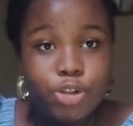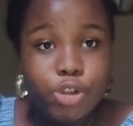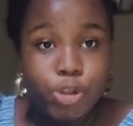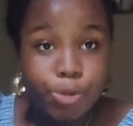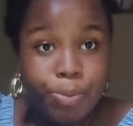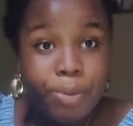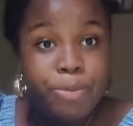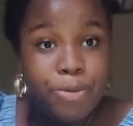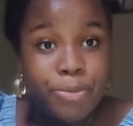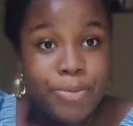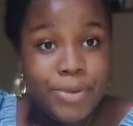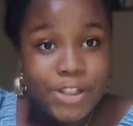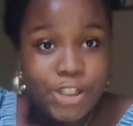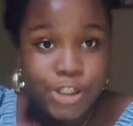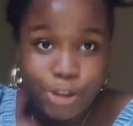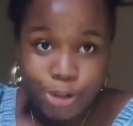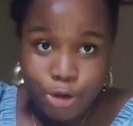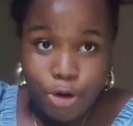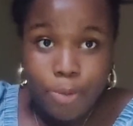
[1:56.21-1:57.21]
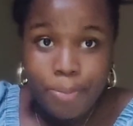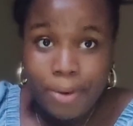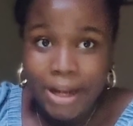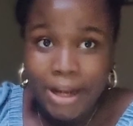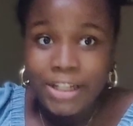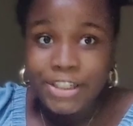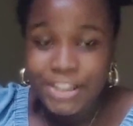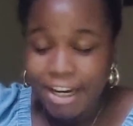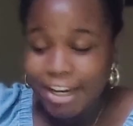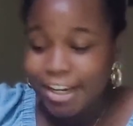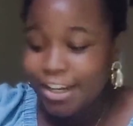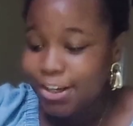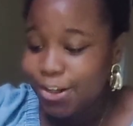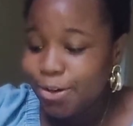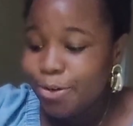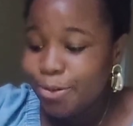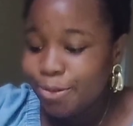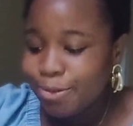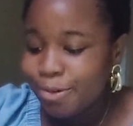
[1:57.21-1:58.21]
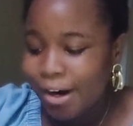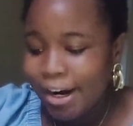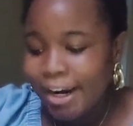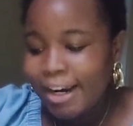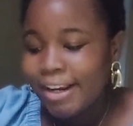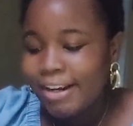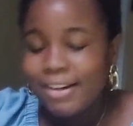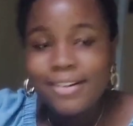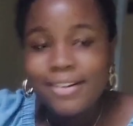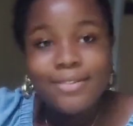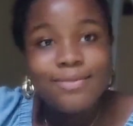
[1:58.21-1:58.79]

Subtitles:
People meeting you up and checking you, right?